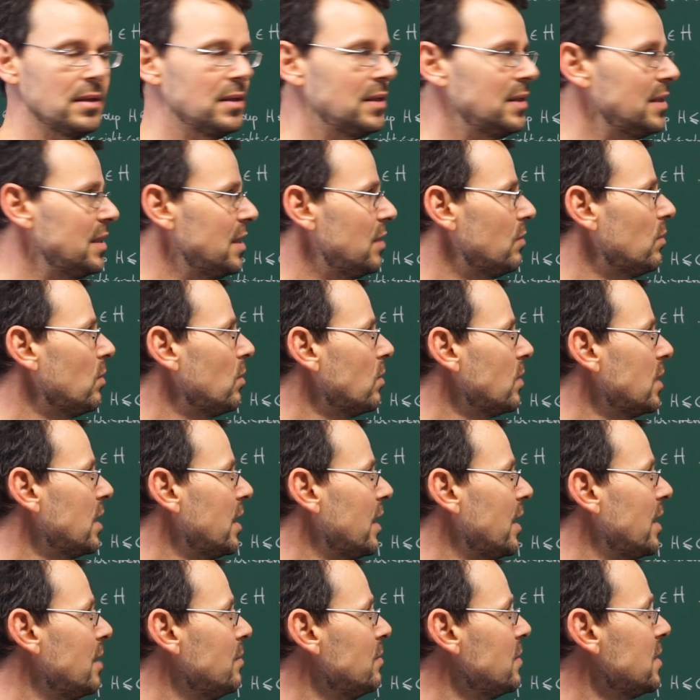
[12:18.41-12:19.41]
0
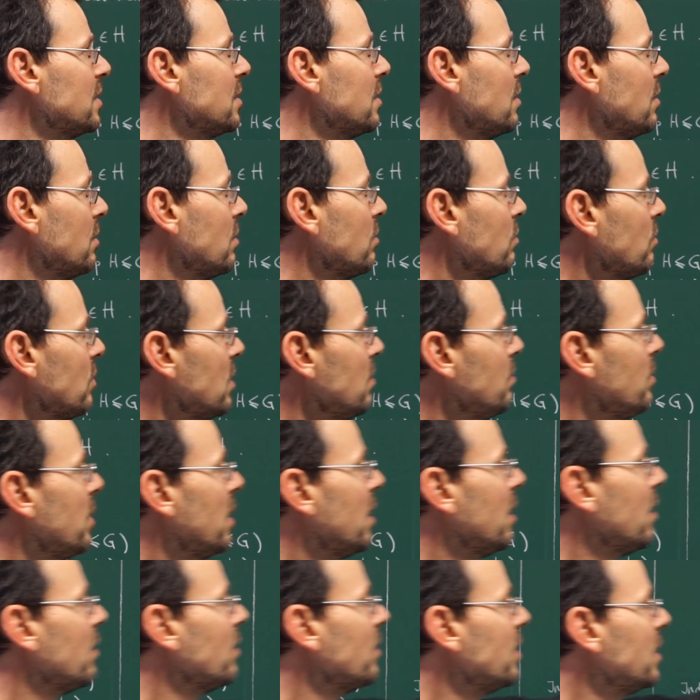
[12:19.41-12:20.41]
times 3
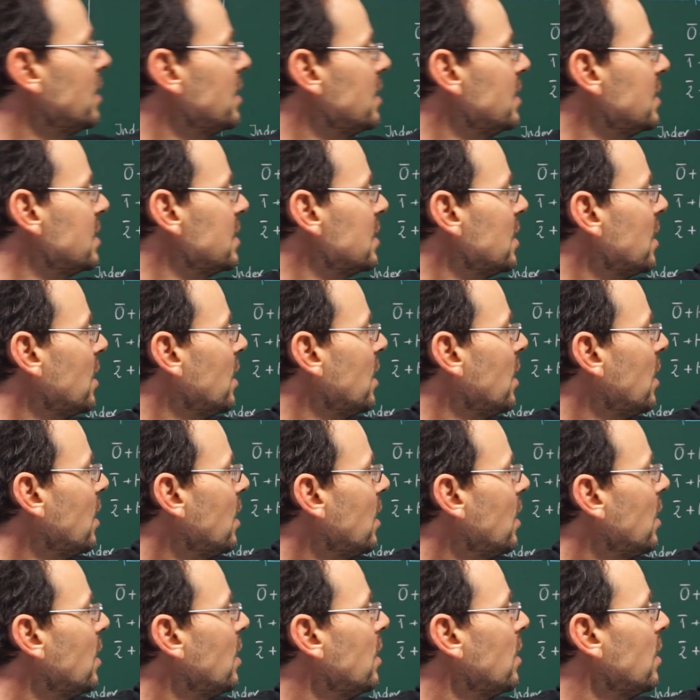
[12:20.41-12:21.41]
bar is
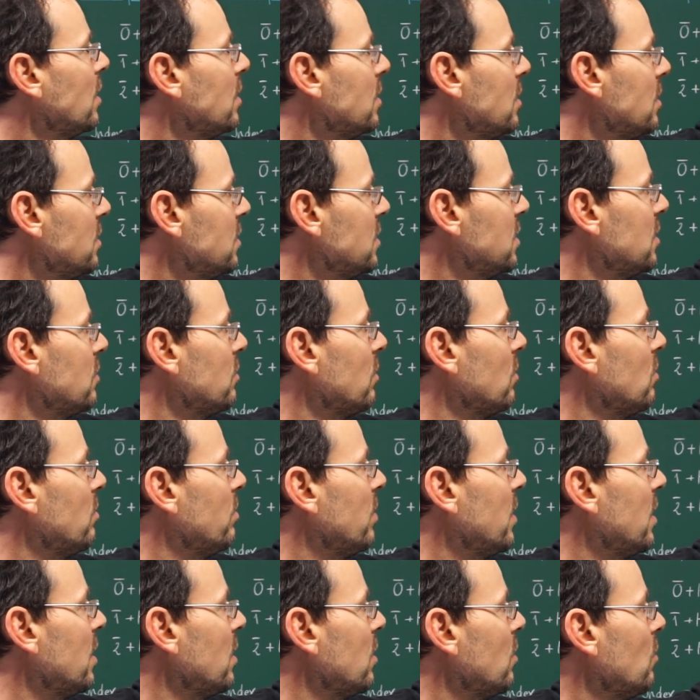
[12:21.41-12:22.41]
0
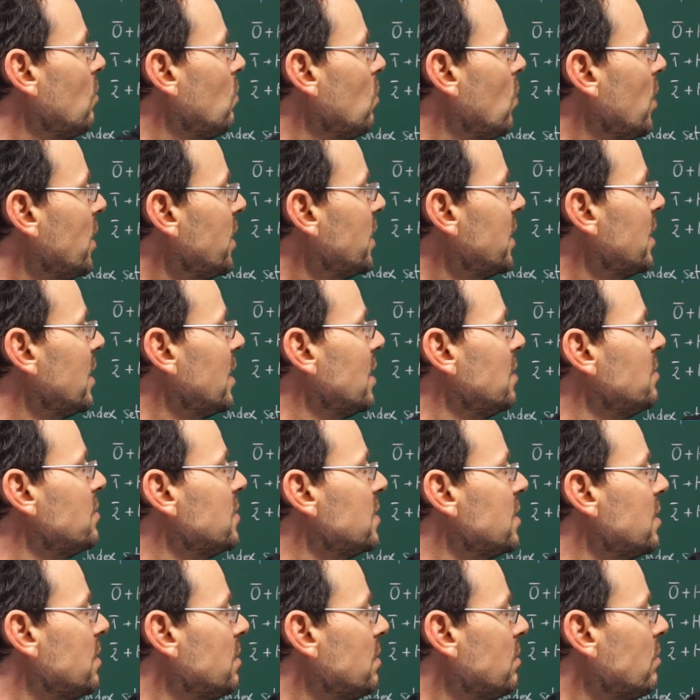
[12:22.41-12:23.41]
bar. 1
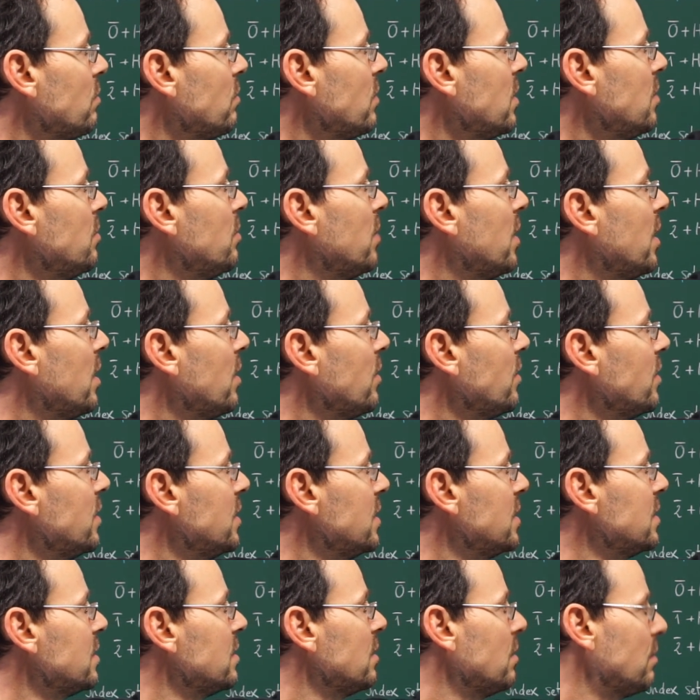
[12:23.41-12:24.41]
times 3 bar
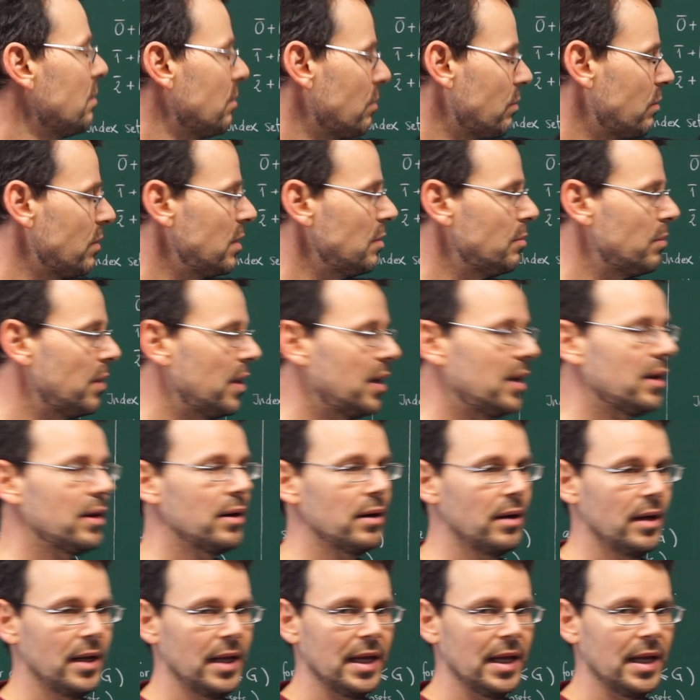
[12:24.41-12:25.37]
is 3 bar.